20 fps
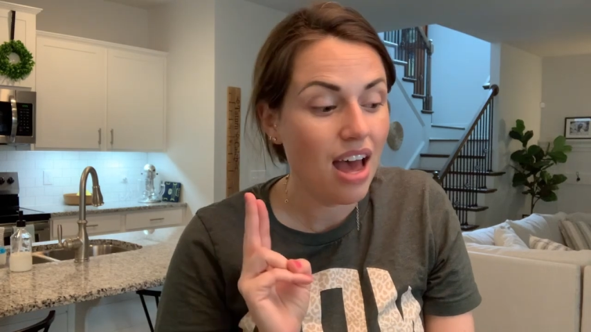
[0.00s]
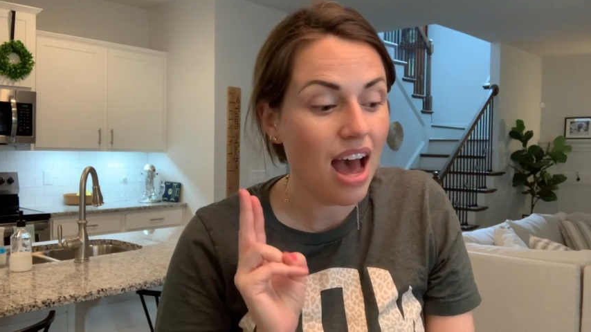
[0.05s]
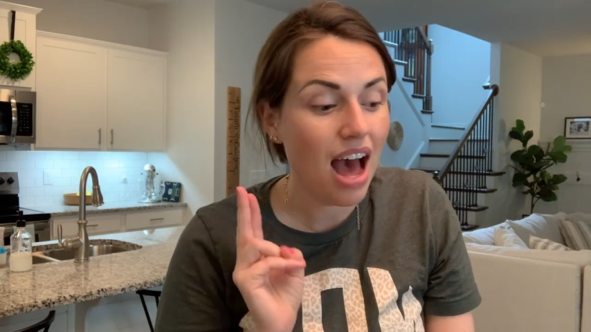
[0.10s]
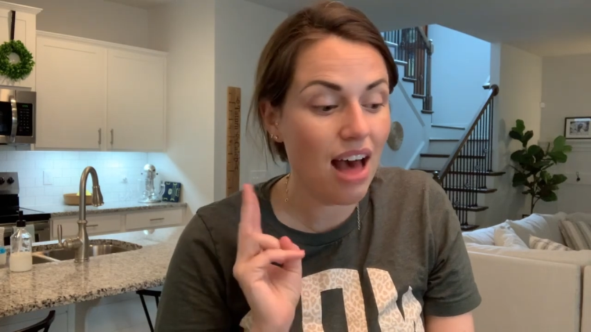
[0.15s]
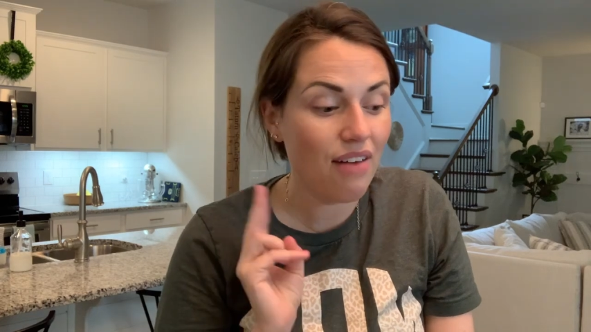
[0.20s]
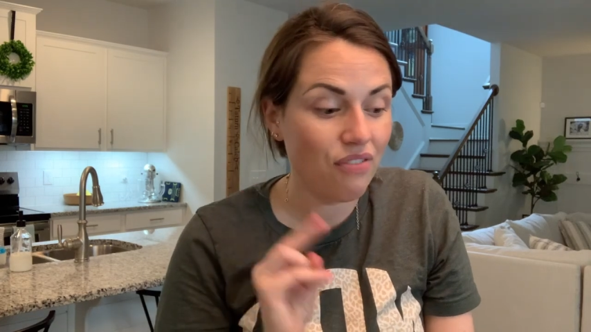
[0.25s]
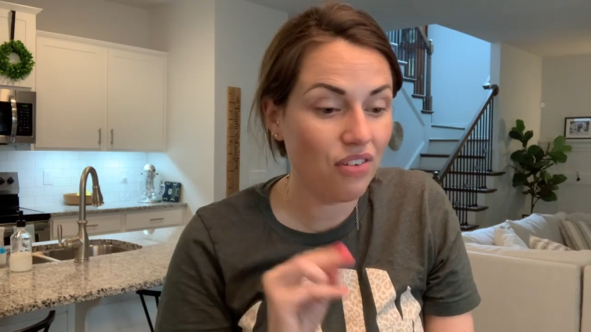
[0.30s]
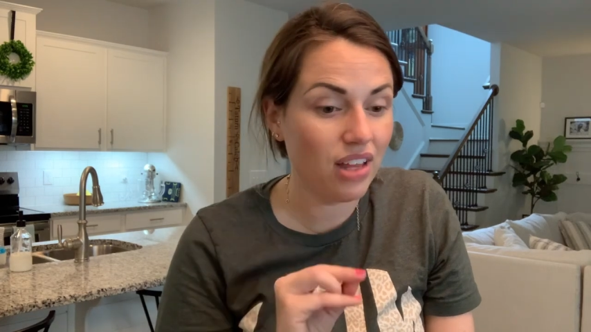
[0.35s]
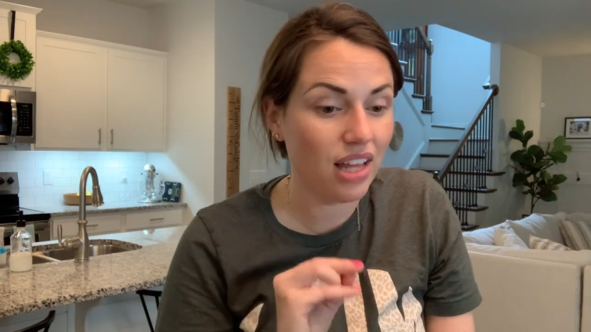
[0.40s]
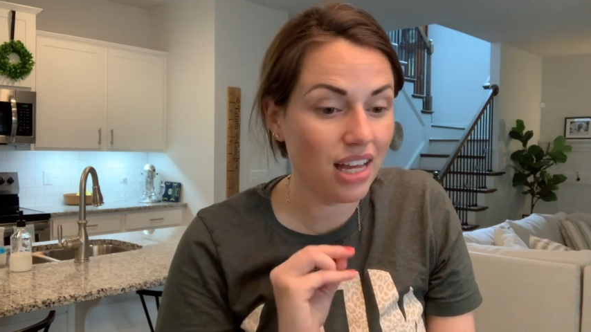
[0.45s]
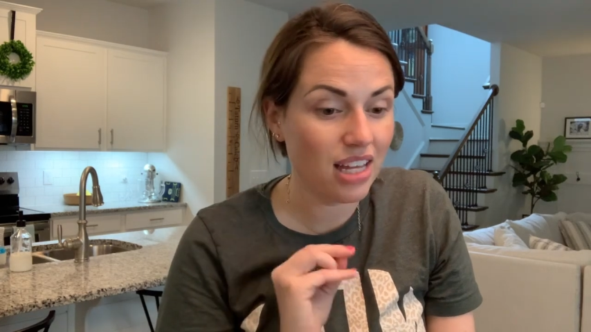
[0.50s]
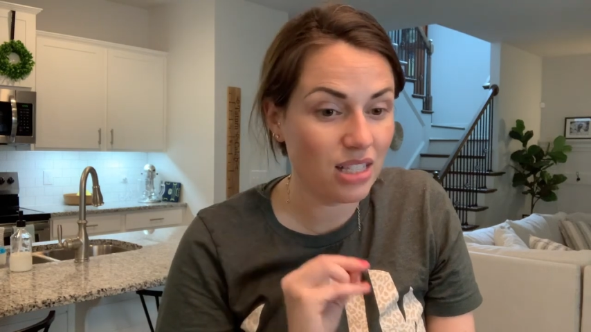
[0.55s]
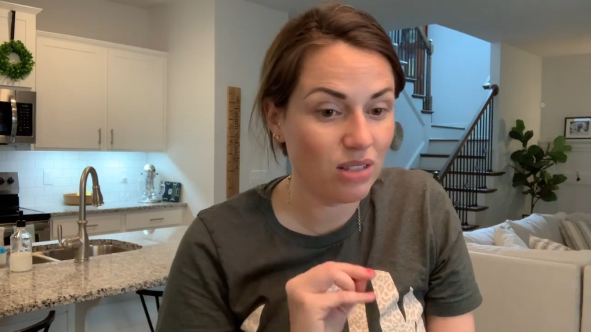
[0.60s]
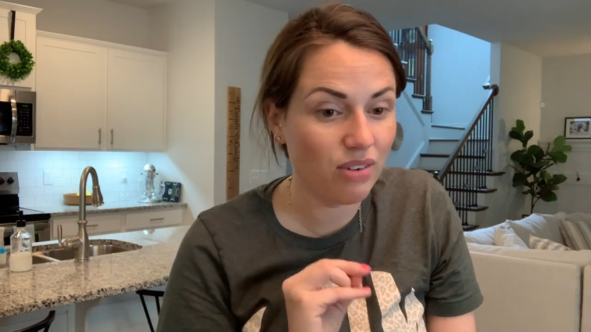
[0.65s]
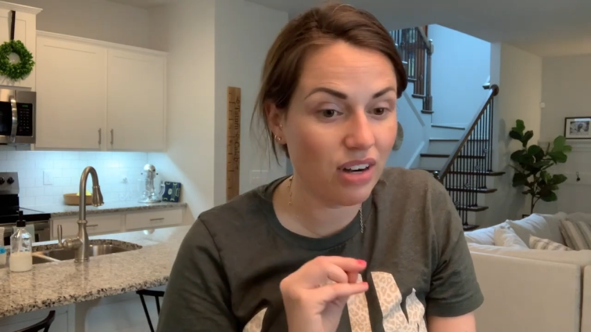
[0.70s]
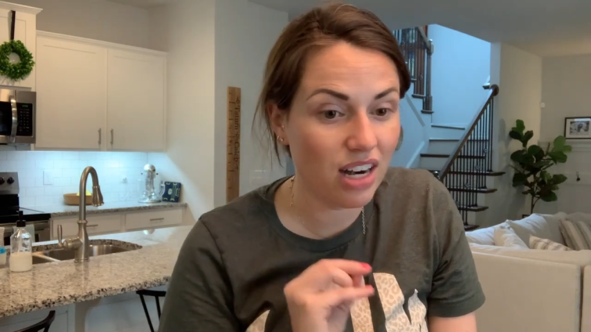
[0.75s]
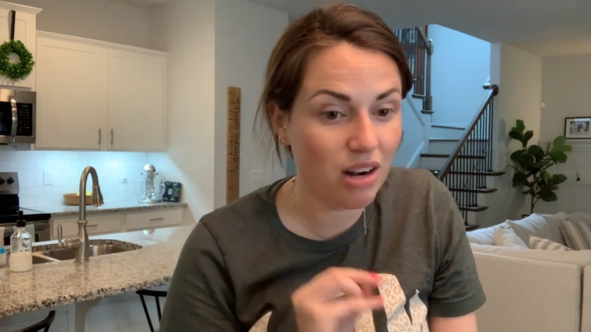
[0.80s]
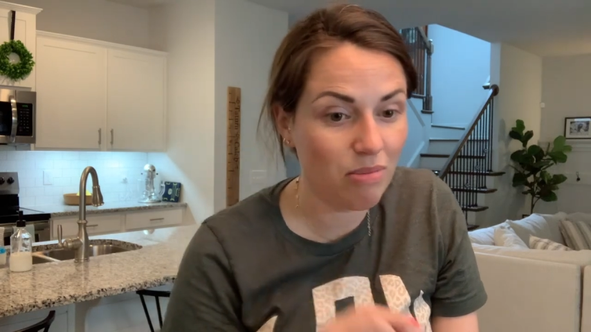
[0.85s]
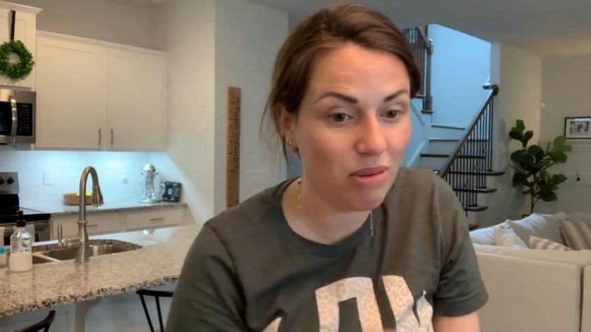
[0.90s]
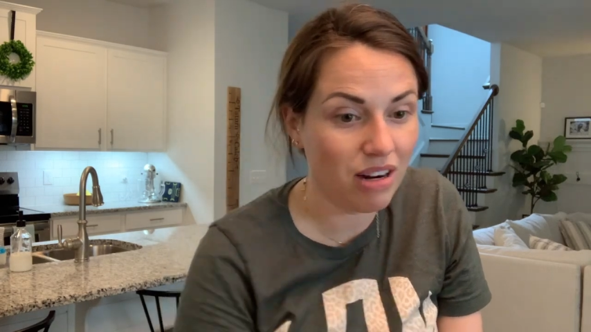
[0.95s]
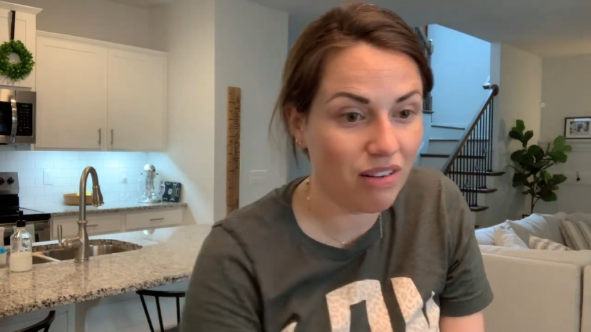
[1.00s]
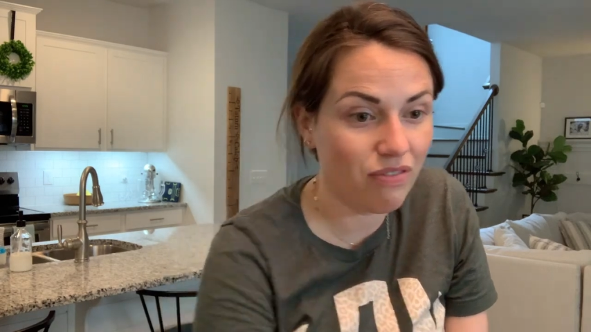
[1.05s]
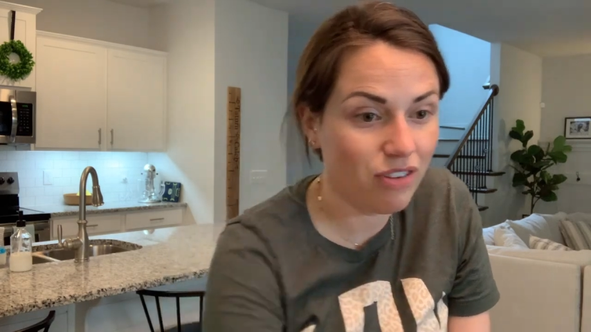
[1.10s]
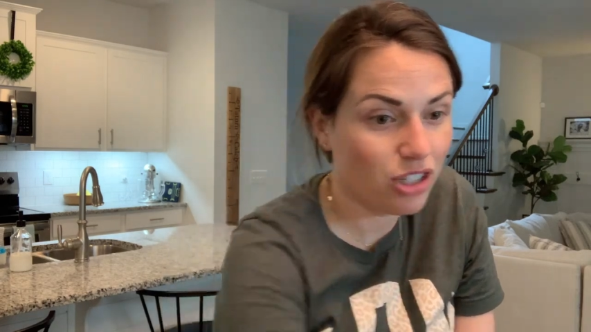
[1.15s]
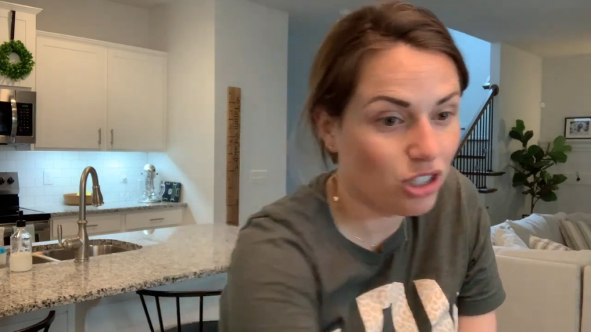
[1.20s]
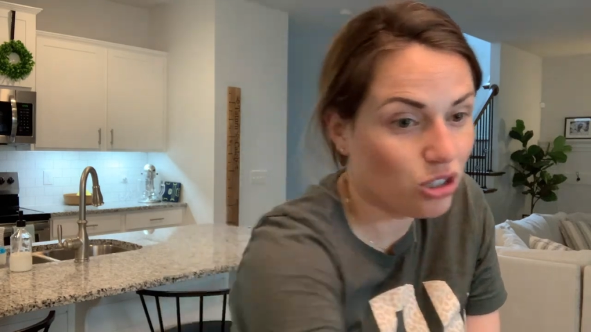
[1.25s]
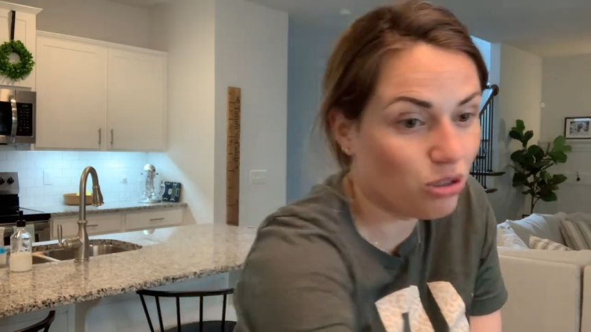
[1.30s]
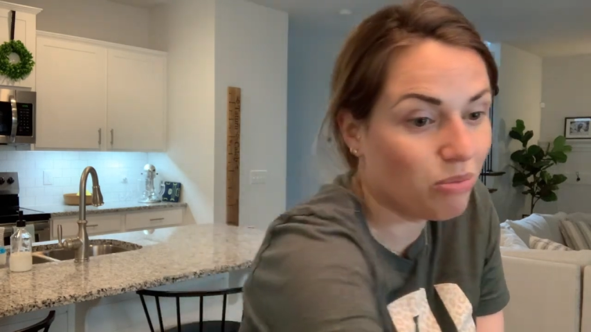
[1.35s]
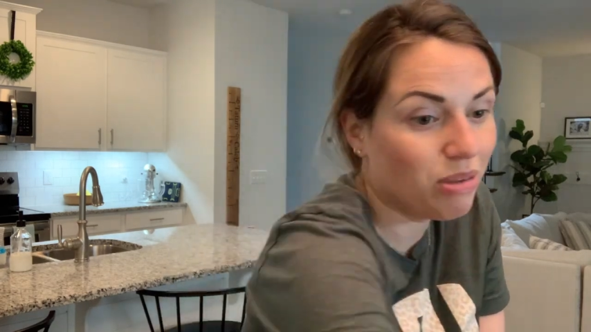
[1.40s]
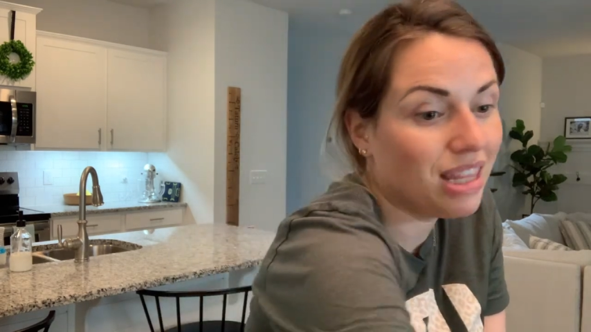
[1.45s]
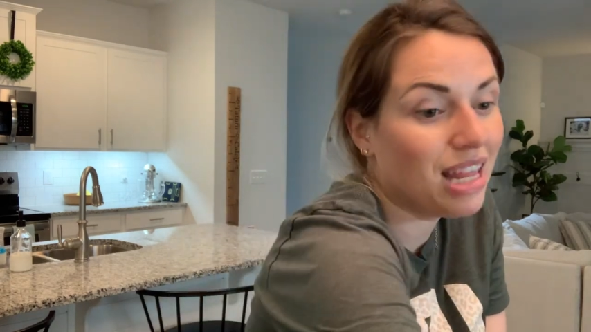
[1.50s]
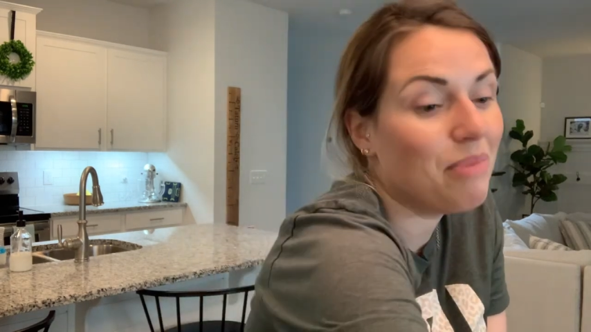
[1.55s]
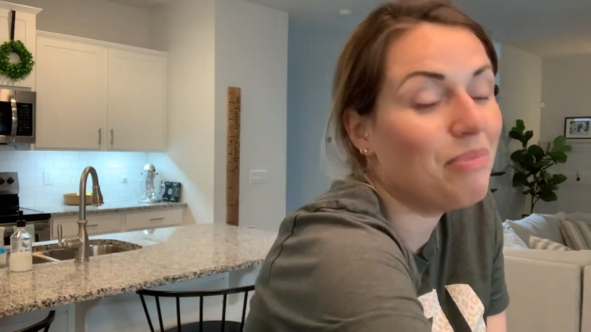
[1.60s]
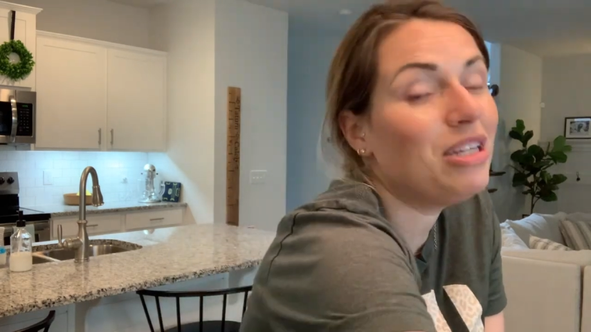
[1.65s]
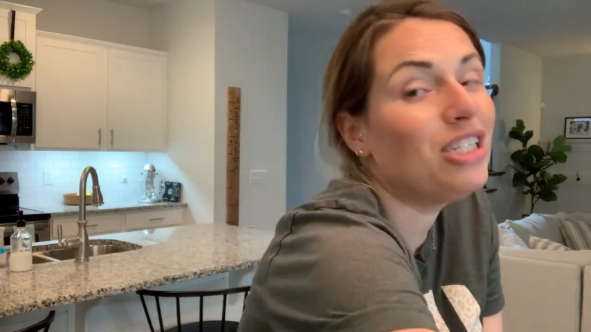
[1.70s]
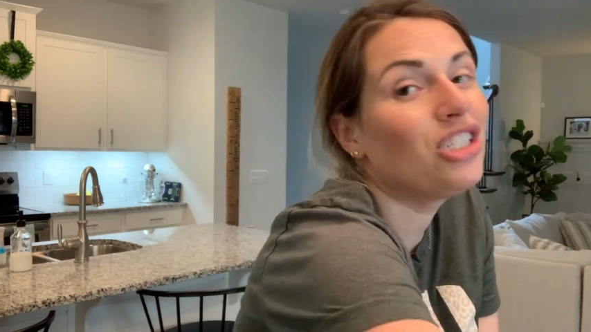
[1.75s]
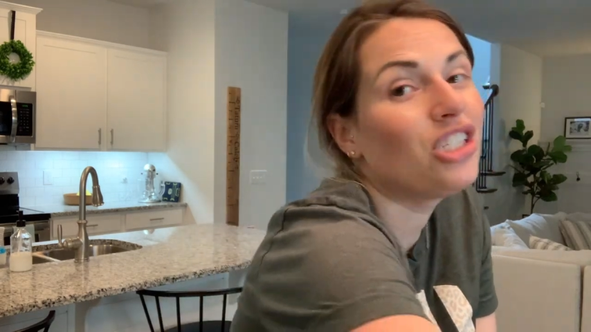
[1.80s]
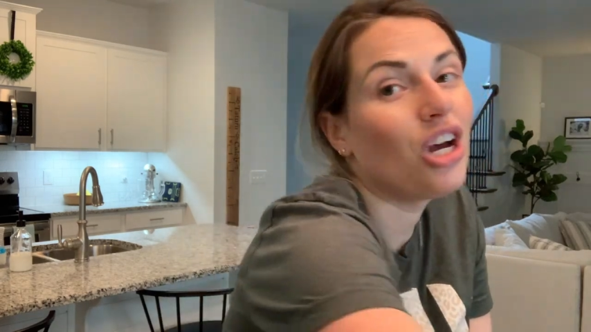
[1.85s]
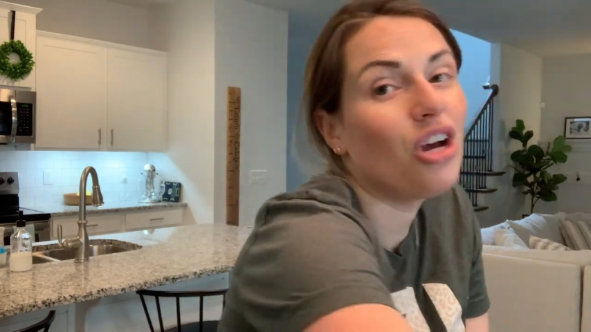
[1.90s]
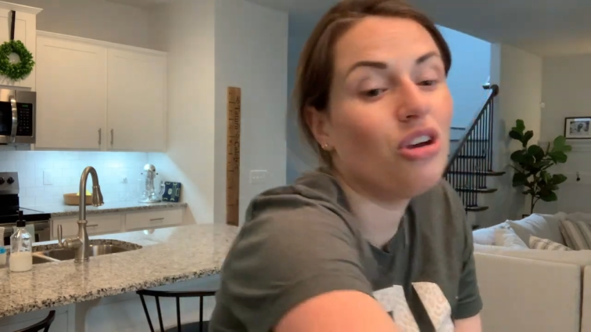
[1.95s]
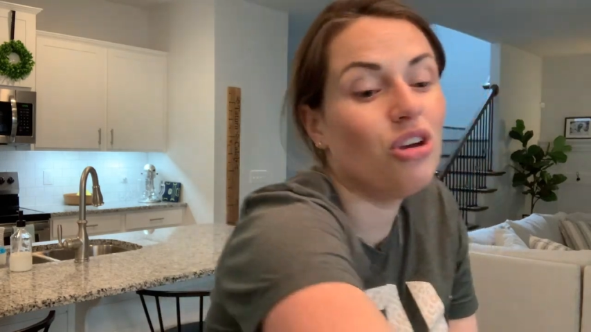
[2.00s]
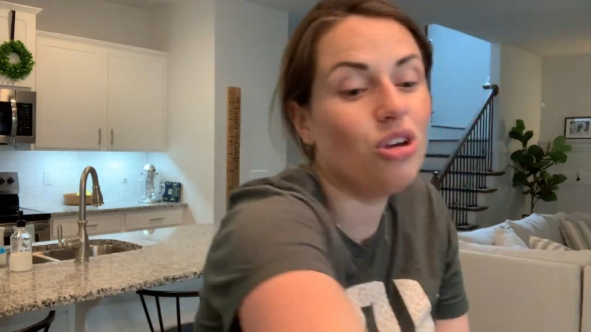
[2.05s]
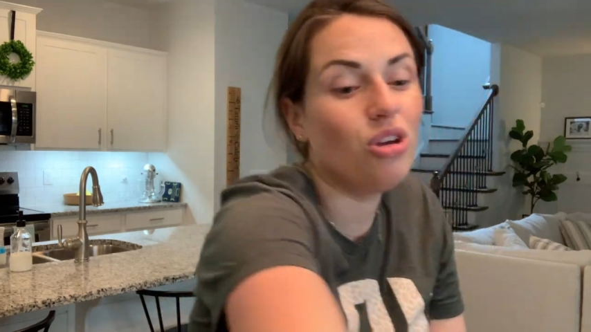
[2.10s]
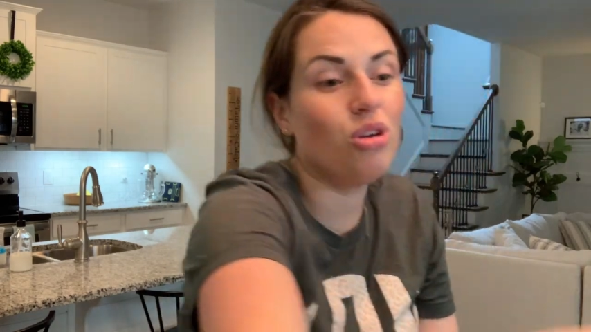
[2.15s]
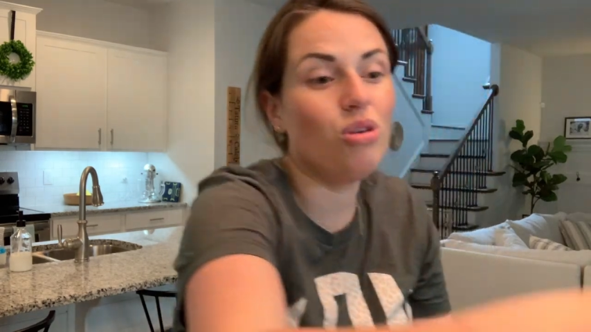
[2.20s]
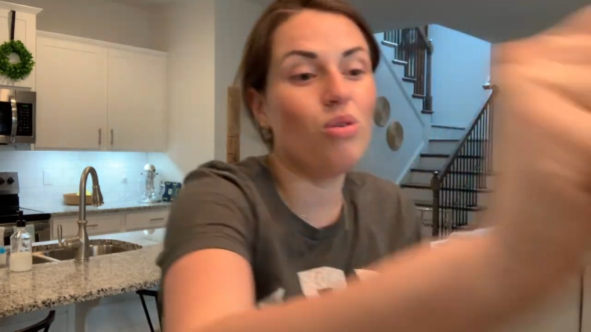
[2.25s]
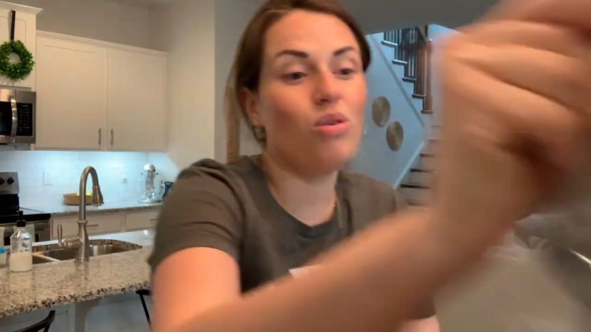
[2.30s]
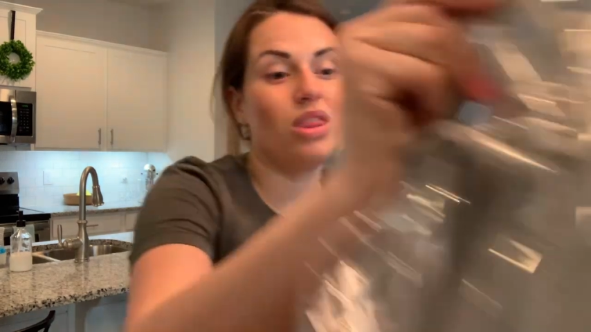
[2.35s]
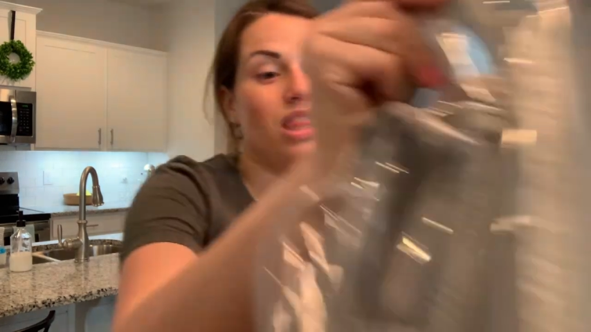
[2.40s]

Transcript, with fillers: I feel like it's very beneficial. But let me show you